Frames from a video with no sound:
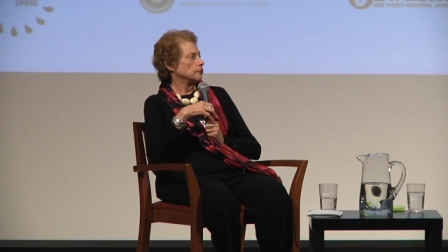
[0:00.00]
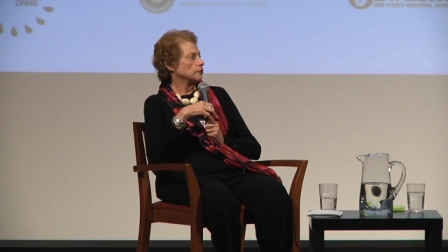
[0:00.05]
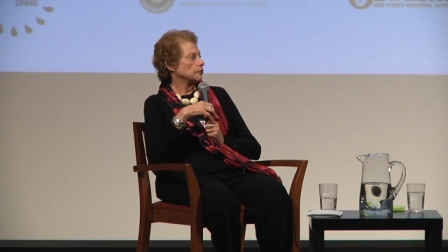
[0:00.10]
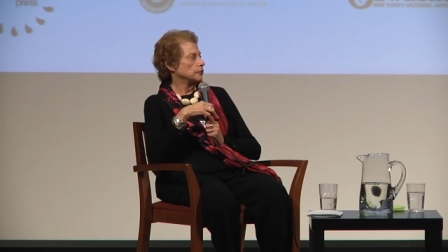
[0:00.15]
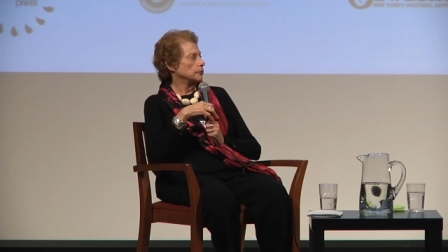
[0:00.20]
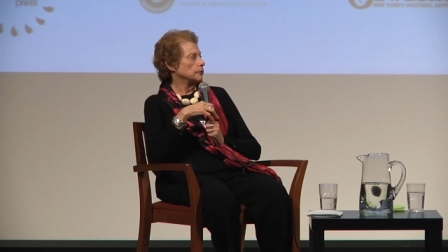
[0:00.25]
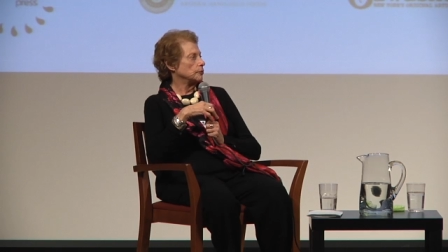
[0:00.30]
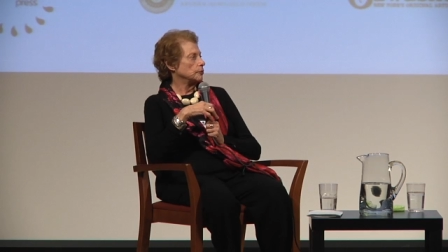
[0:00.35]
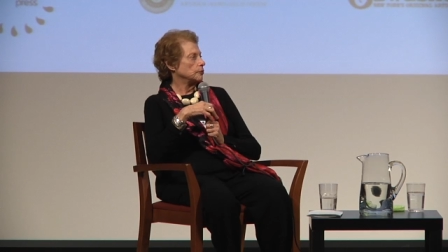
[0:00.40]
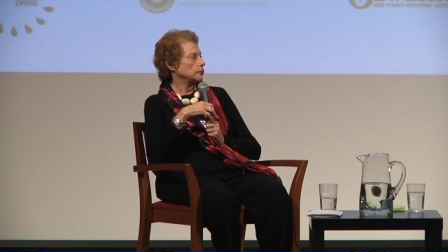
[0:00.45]

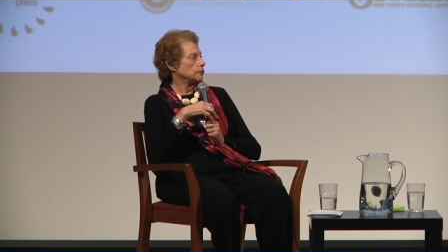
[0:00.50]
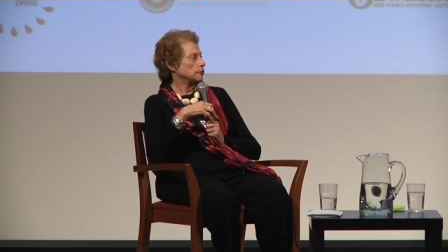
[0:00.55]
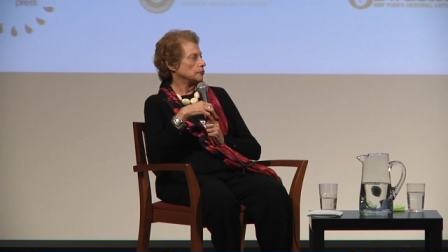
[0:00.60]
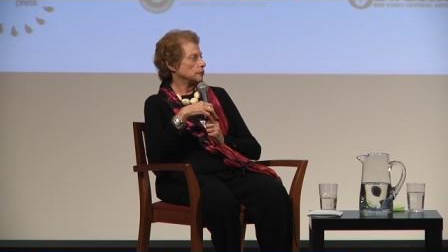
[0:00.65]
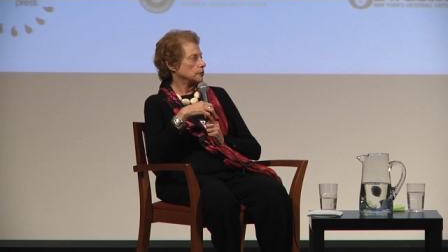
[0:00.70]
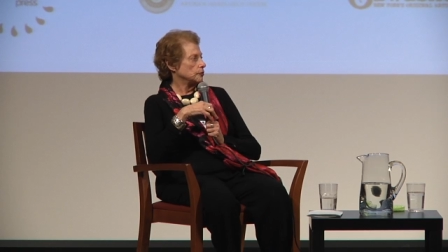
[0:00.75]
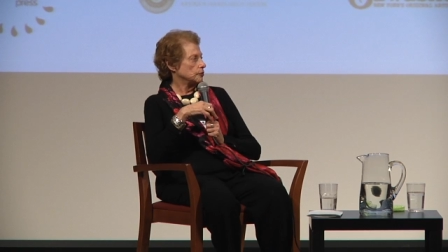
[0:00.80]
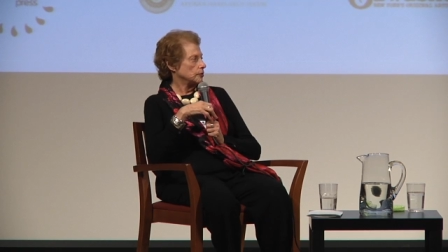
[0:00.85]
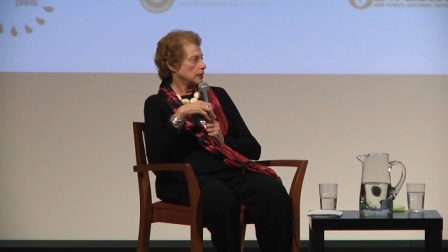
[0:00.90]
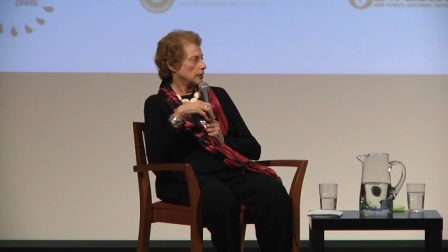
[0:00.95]
food used
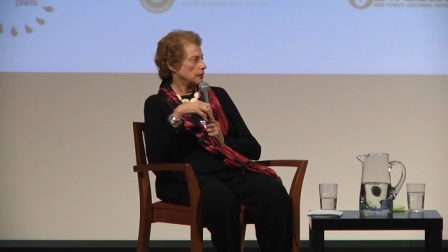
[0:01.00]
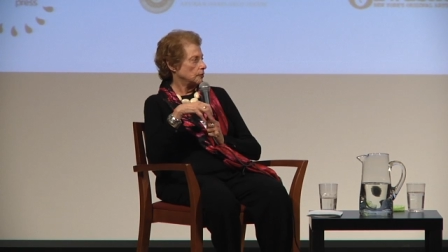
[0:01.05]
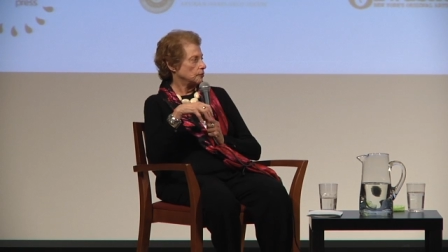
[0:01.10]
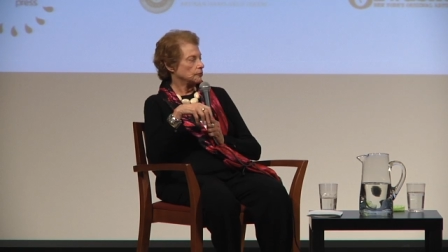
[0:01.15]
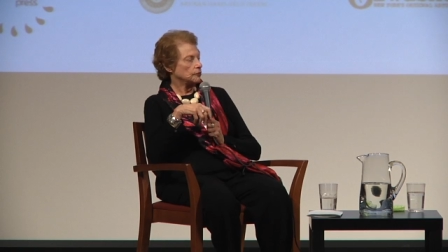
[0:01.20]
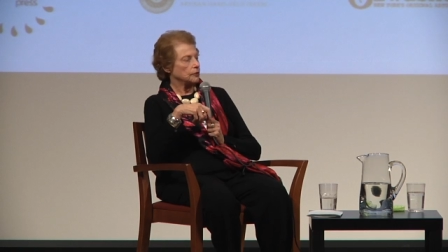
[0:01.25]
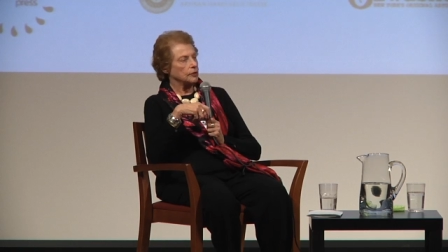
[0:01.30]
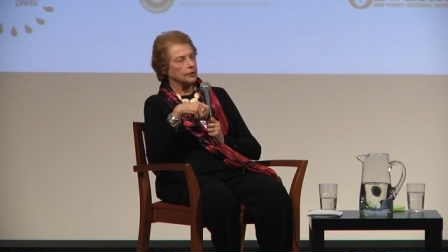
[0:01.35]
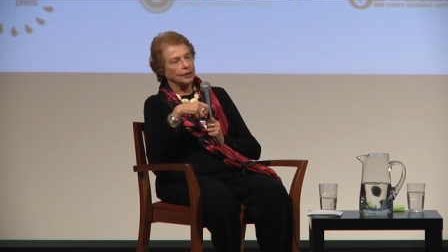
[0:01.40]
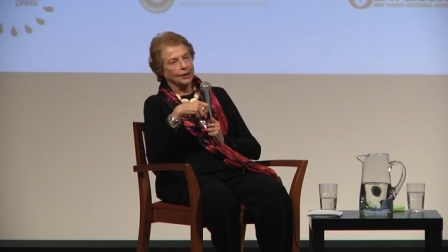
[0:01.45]
to
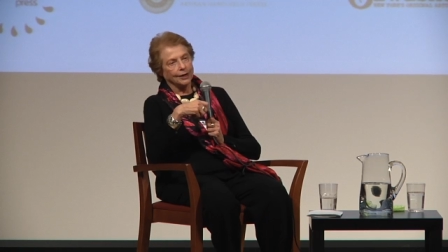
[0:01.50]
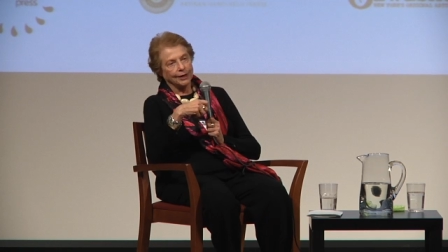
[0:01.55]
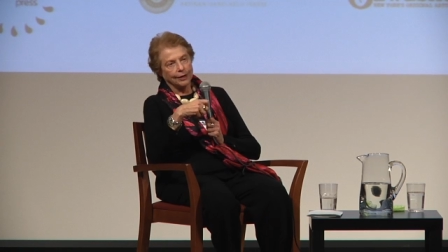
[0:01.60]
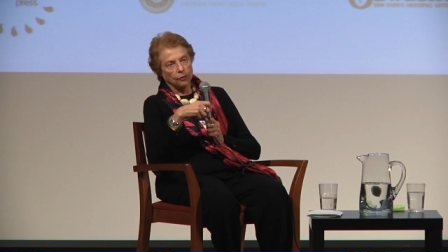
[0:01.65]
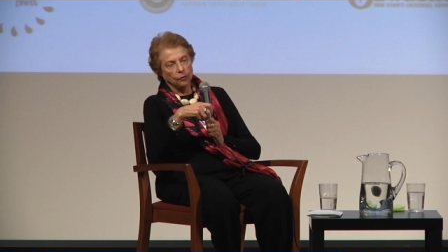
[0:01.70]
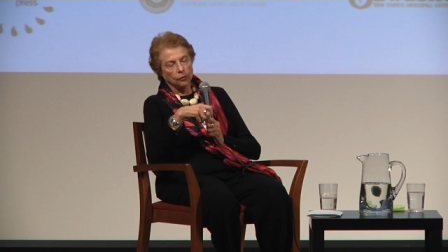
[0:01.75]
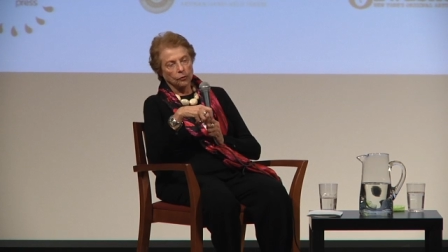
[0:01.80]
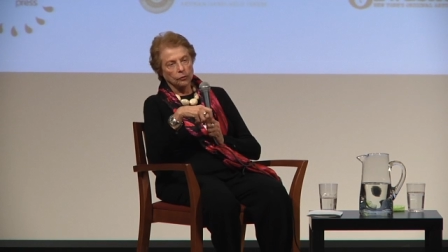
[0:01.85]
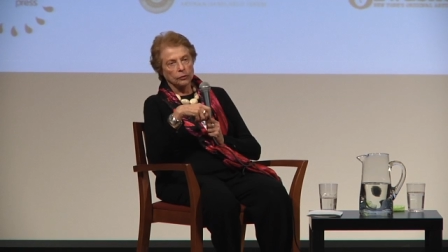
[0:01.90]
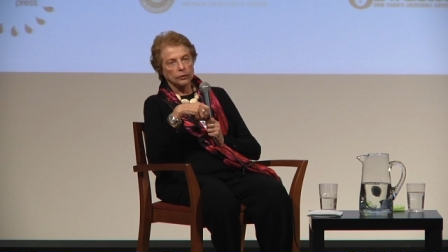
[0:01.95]
taste the
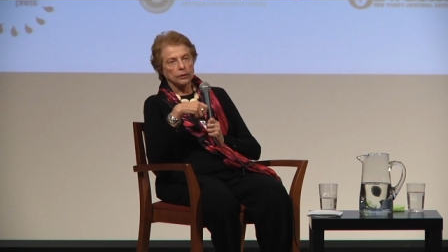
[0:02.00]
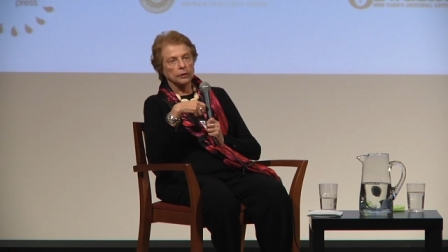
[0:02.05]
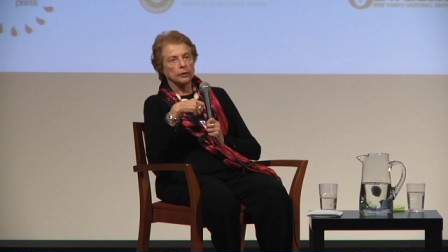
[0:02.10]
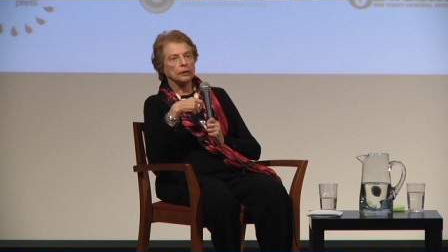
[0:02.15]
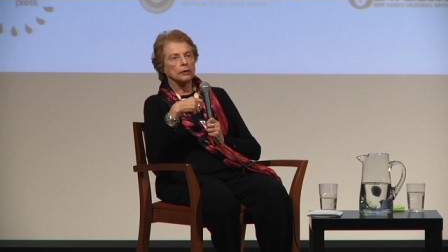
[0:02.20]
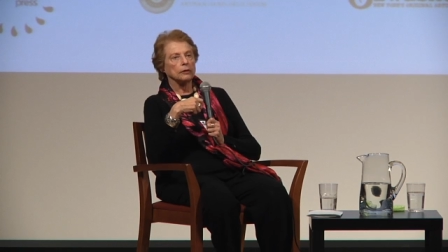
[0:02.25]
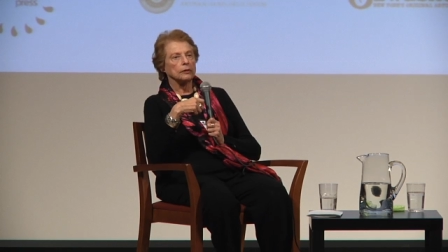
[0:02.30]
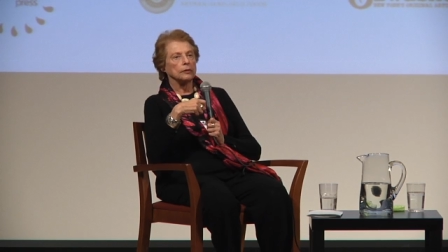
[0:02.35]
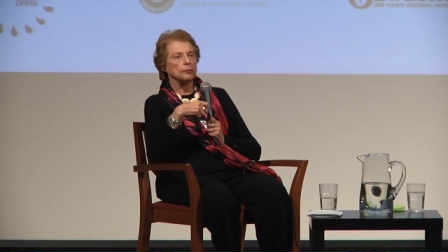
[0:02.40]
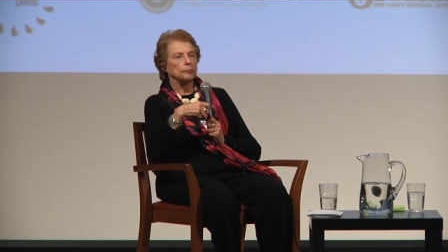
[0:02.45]

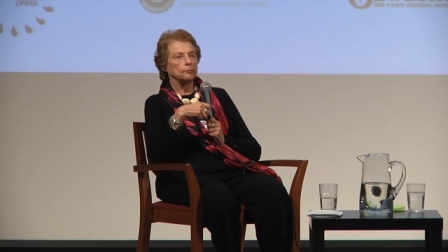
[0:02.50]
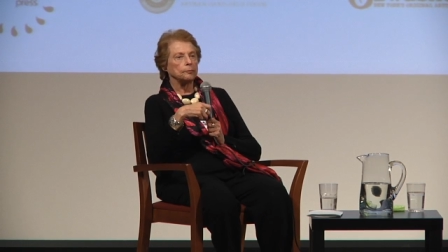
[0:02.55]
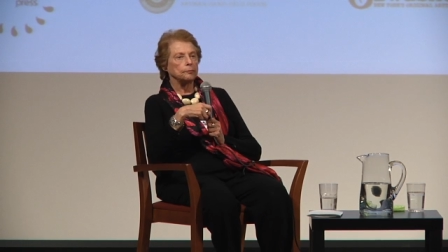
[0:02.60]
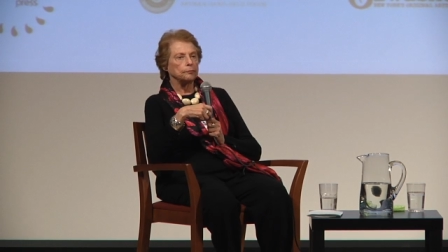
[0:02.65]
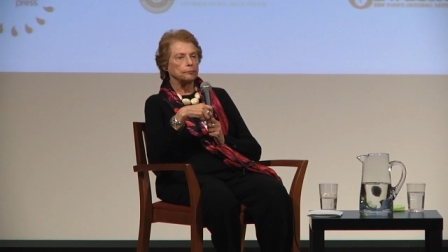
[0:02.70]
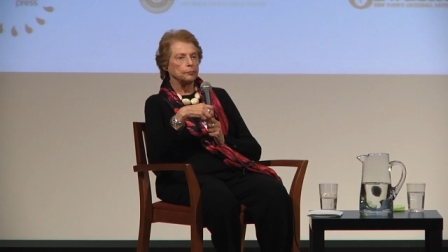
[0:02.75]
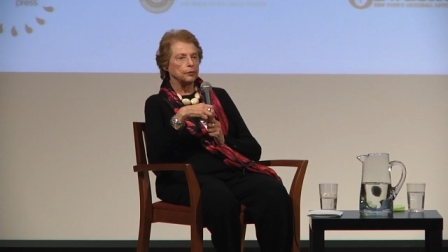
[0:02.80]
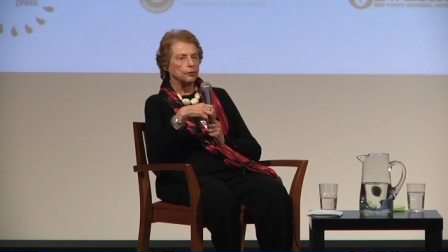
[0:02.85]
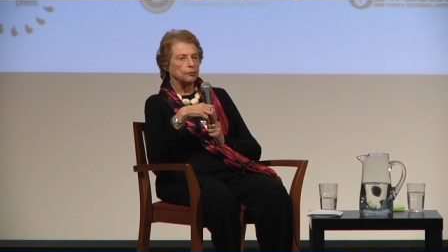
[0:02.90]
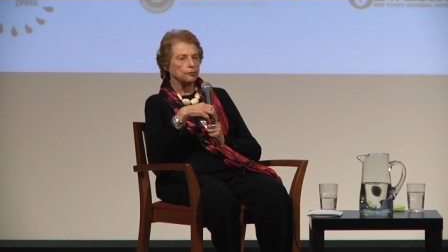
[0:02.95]
aioli, the
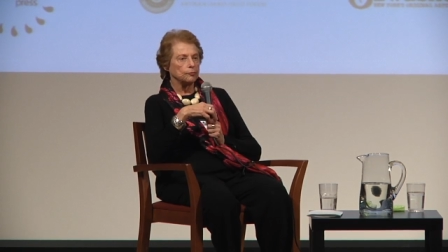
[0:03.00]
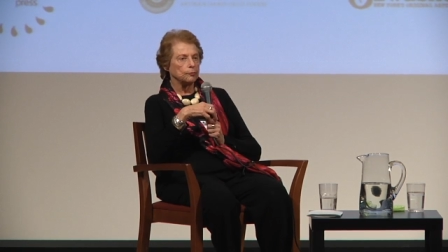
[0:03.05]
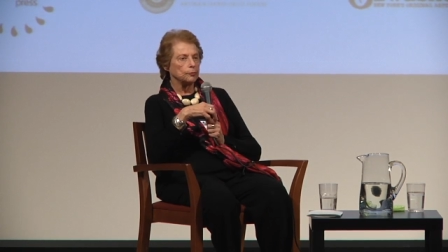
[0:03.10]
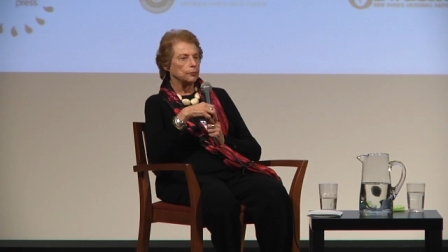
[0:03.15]
beef